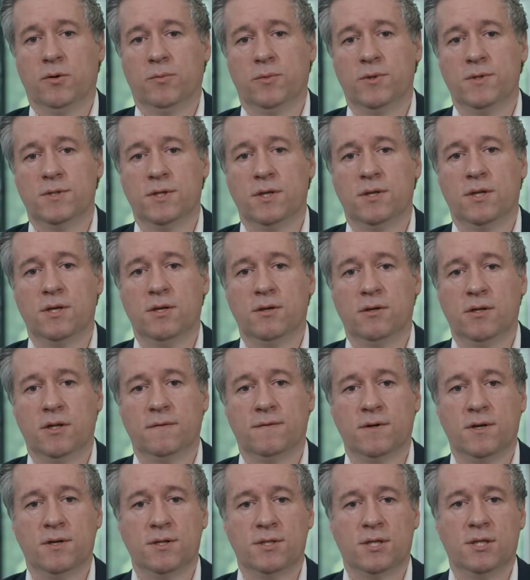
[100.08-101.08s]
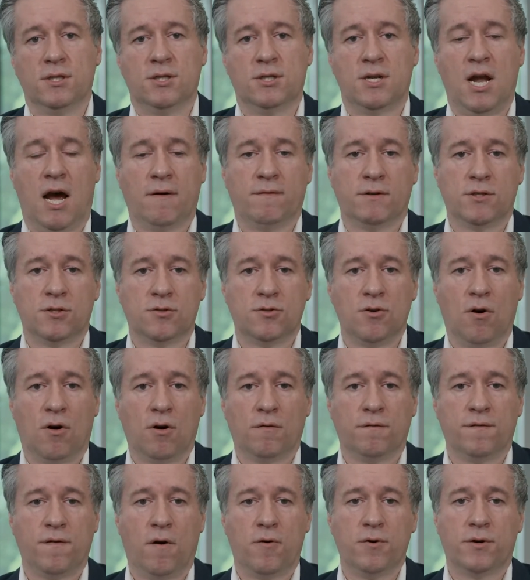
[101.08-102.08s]
was that the university should have a
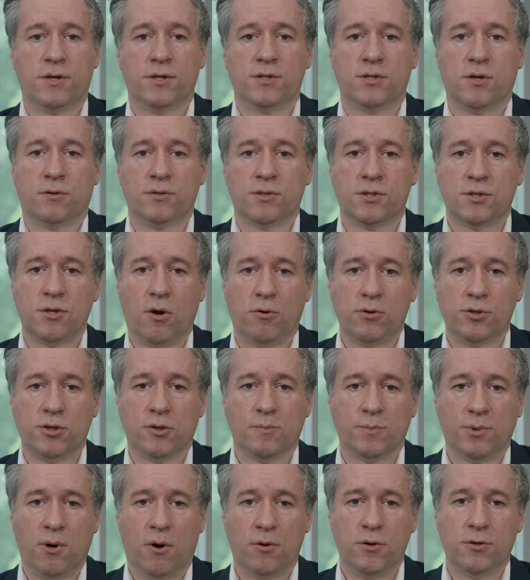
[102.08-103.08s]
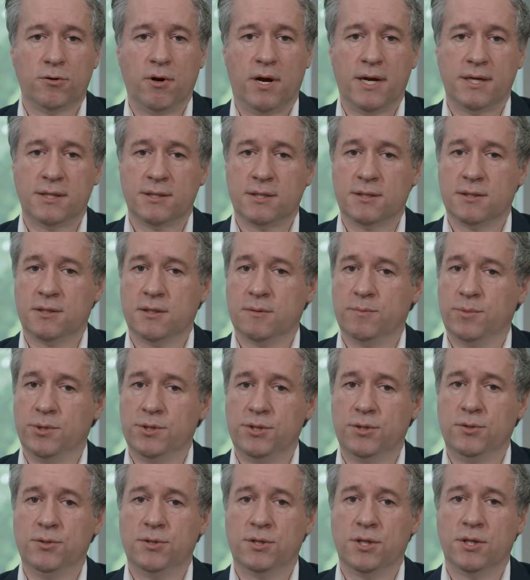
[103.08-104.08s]
strong focus on social progress,
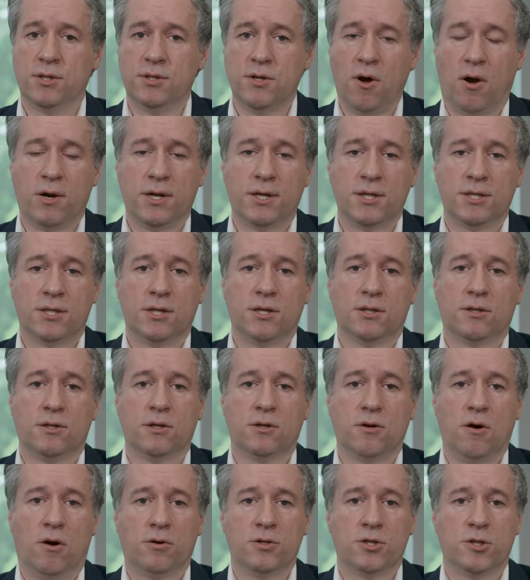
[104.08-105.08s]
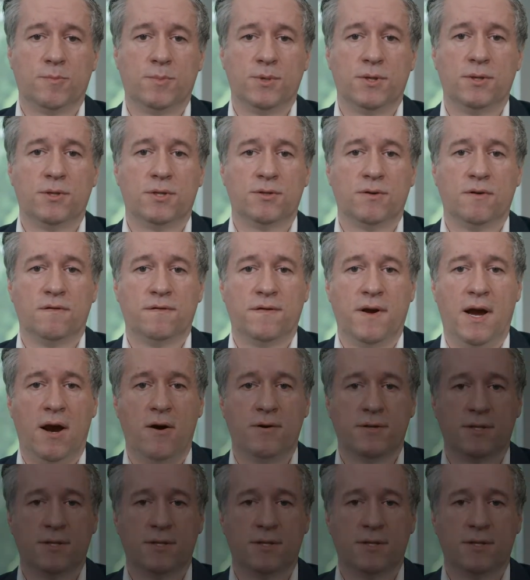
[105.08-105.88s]
producing knowledge that could contribute to a fairer